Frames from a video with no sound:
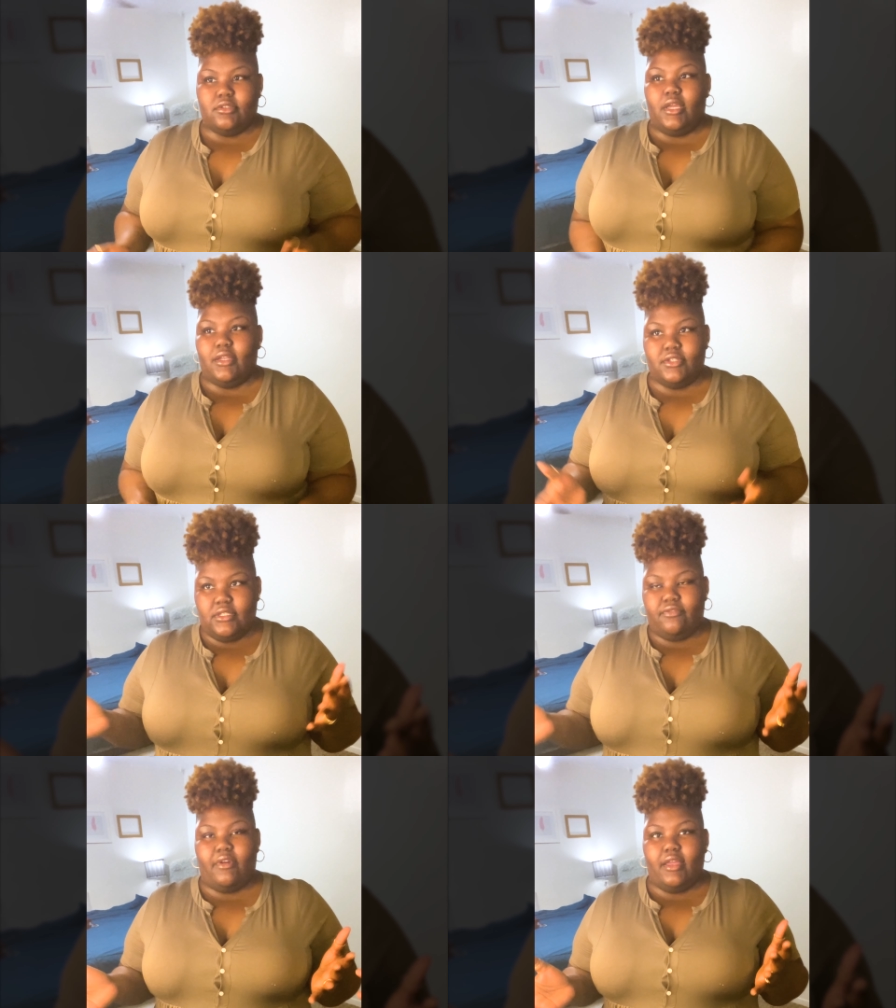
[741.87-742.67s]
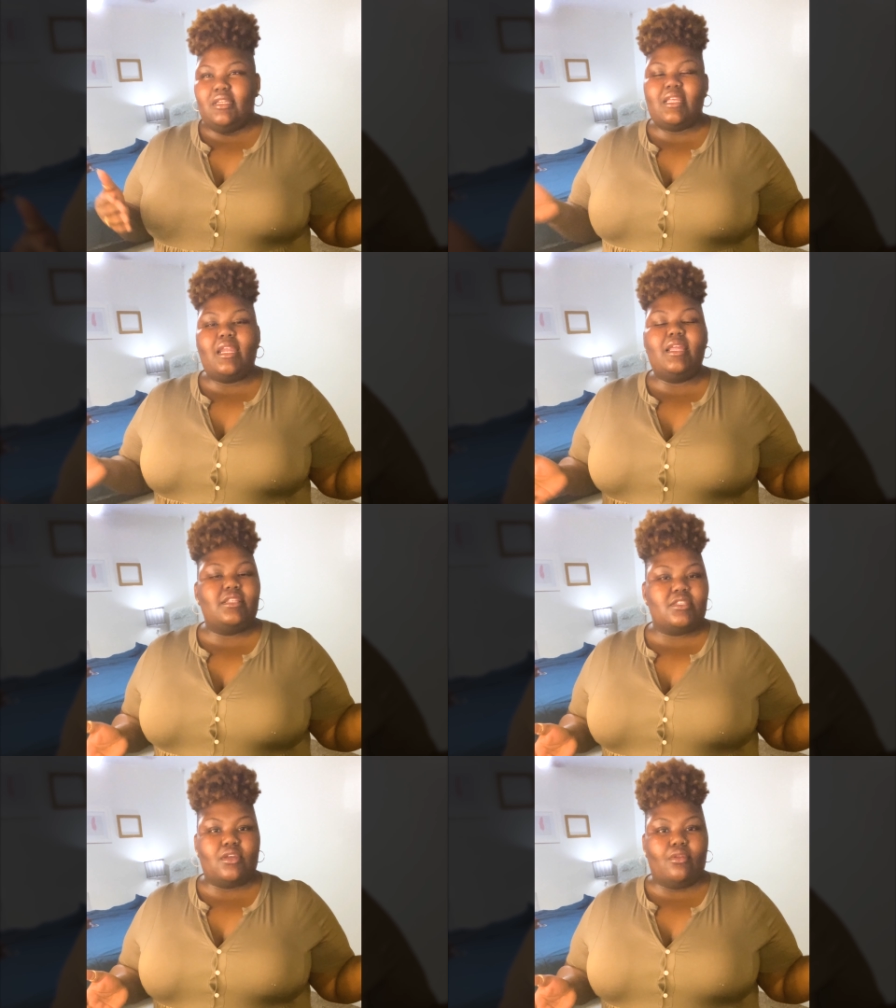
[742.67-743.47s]
Yeah, she's fat. It's not an
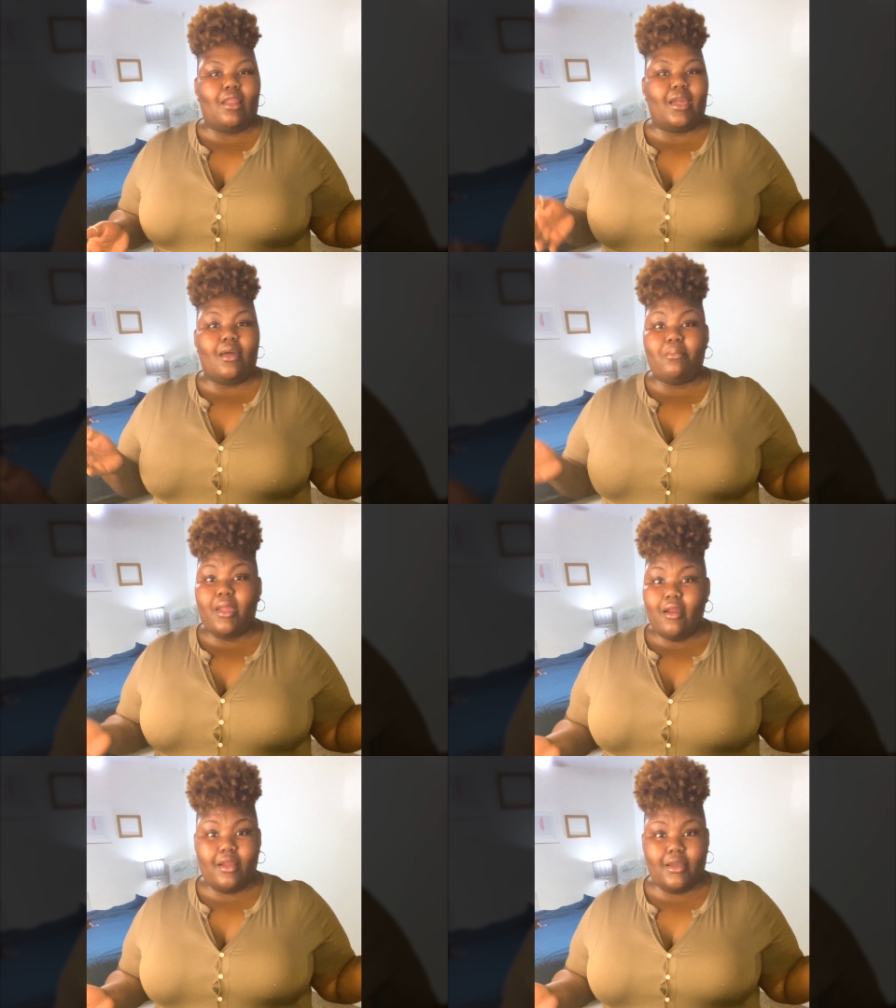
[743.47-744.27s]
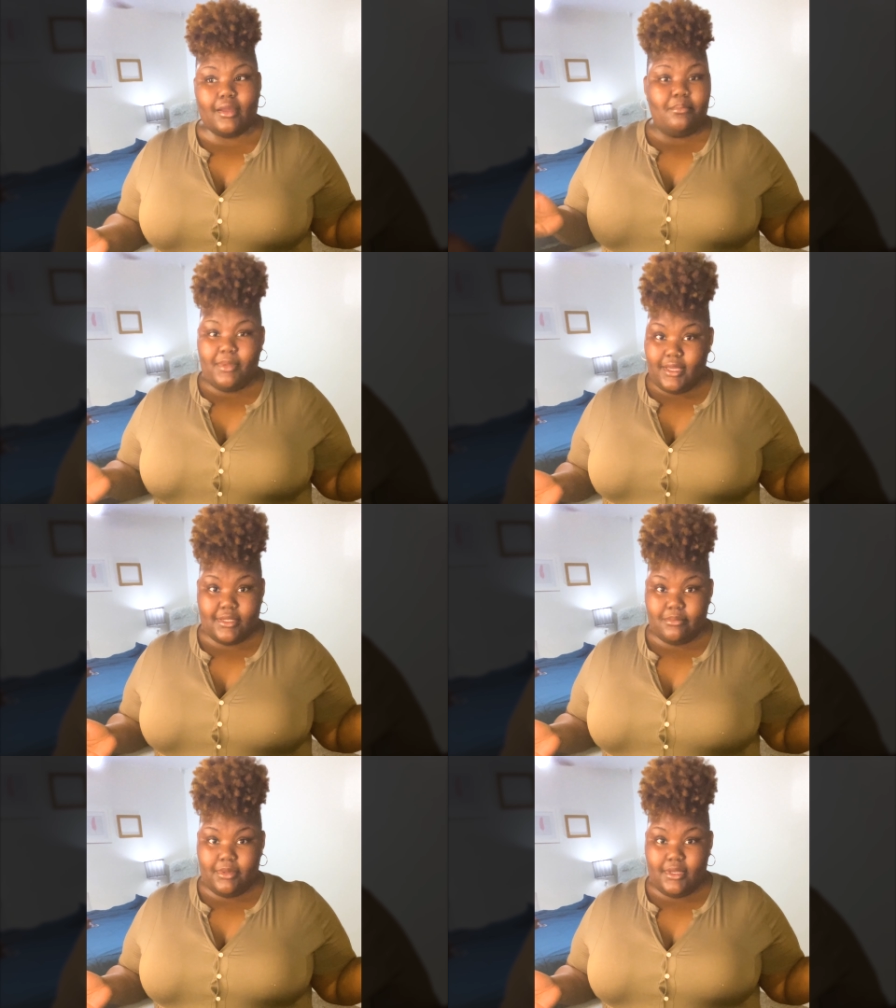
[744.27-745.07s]
insult like America make it
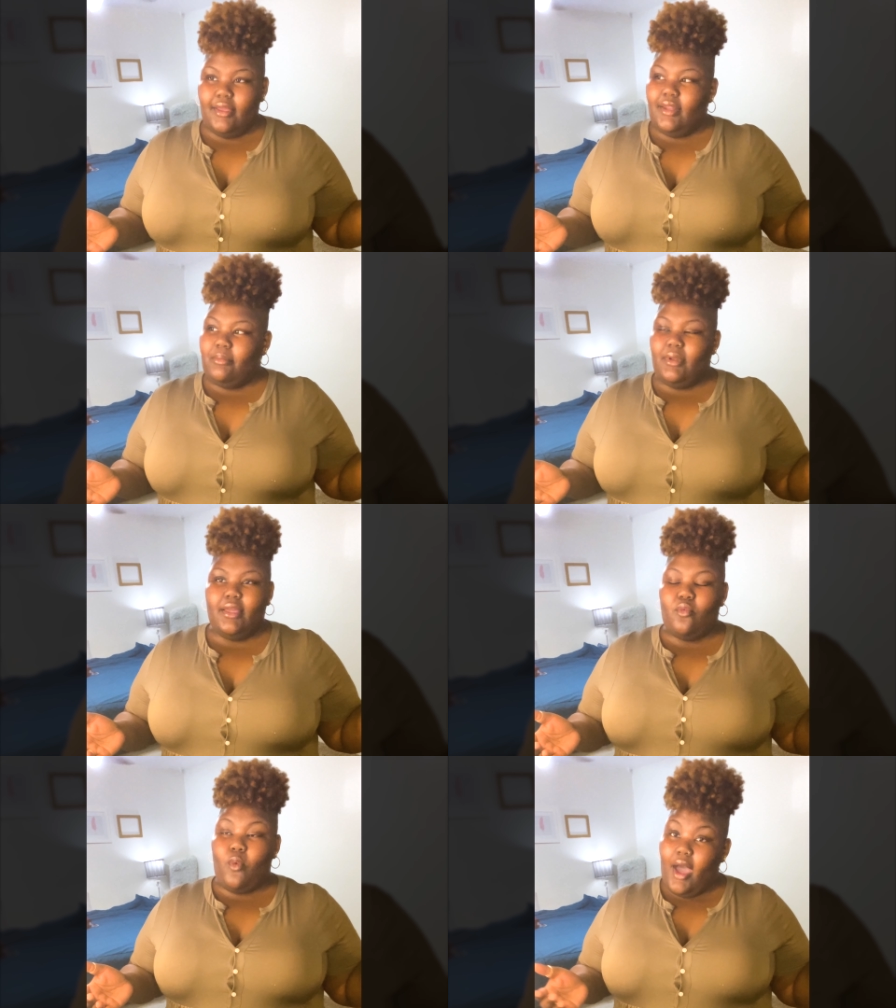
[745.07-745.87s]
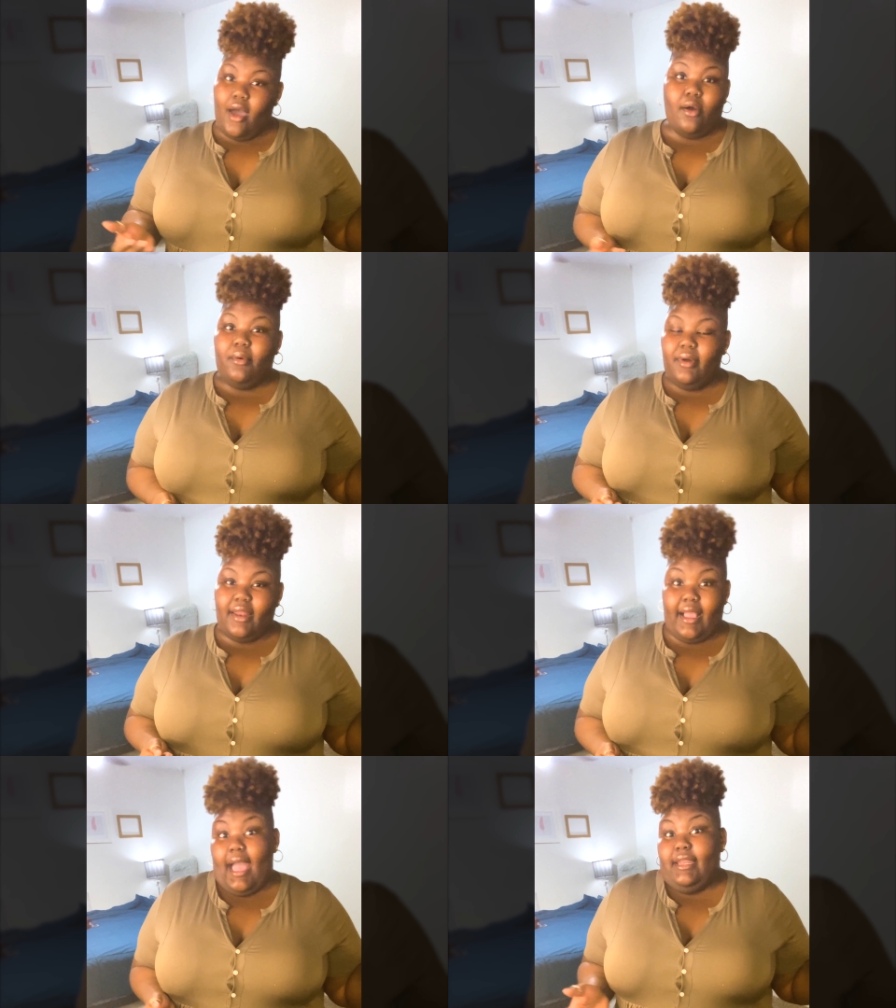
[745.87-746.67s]
to be. And I'm like, wow.
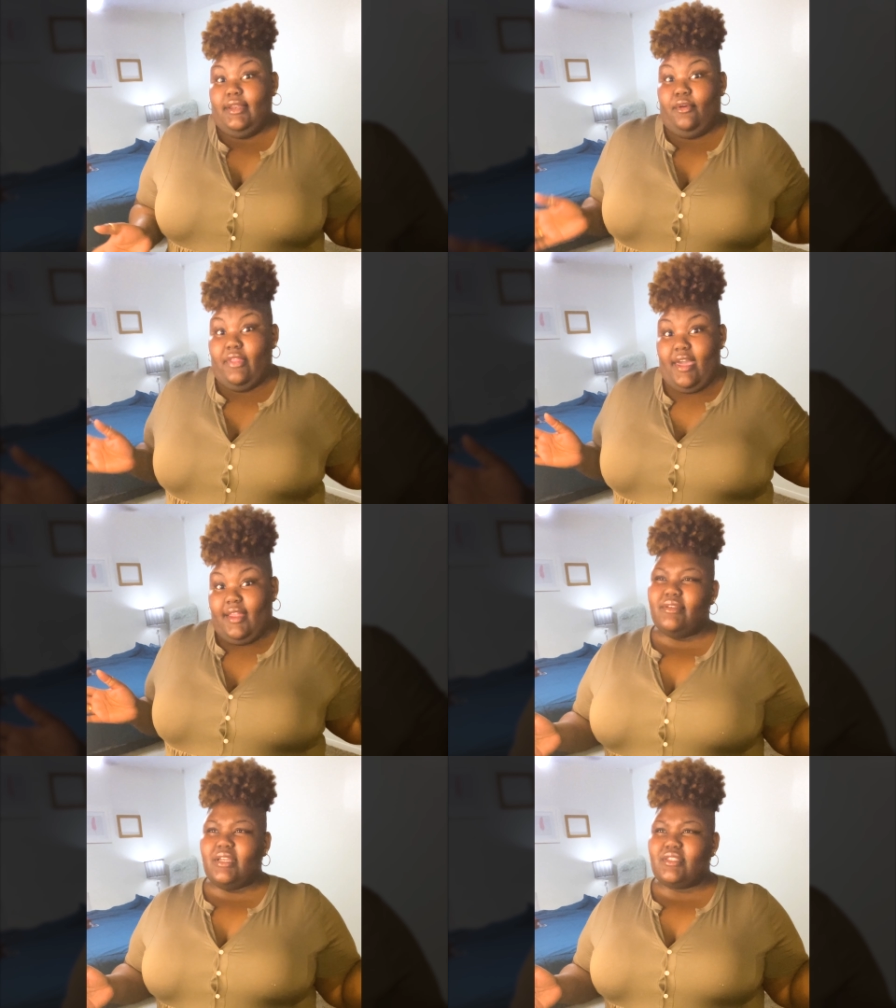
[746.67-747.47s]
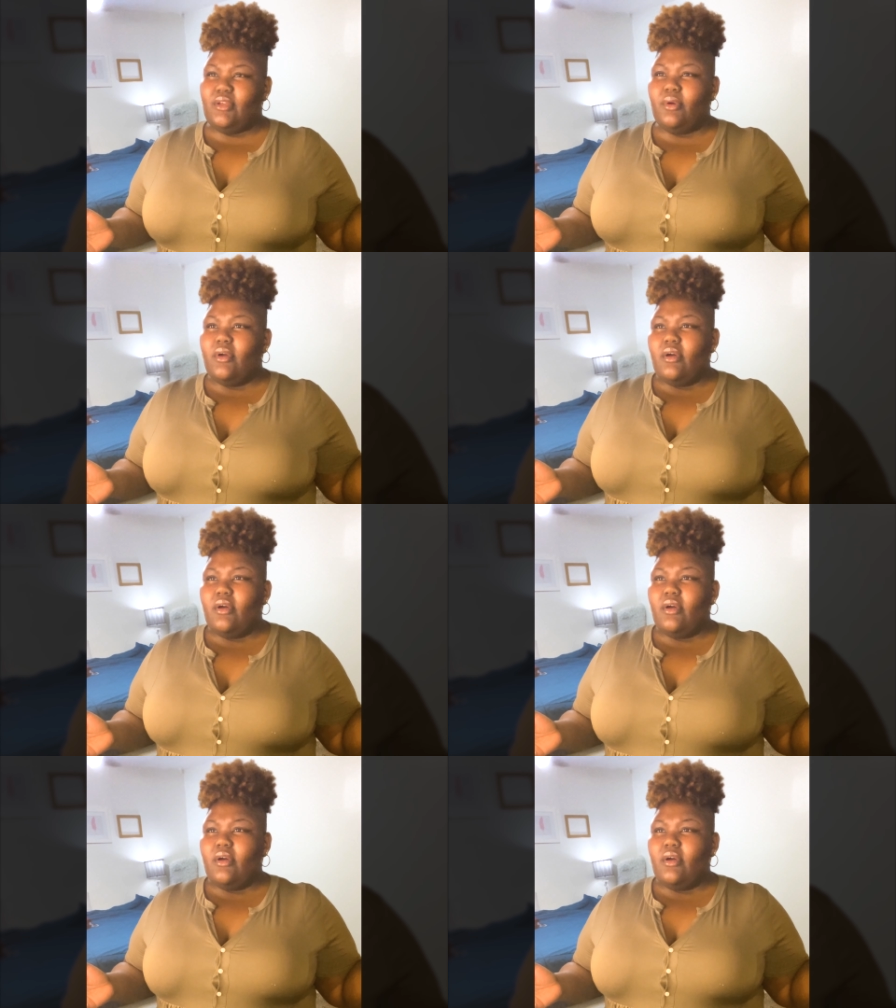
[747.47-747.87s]
Like, I didn't know that. He's like, so,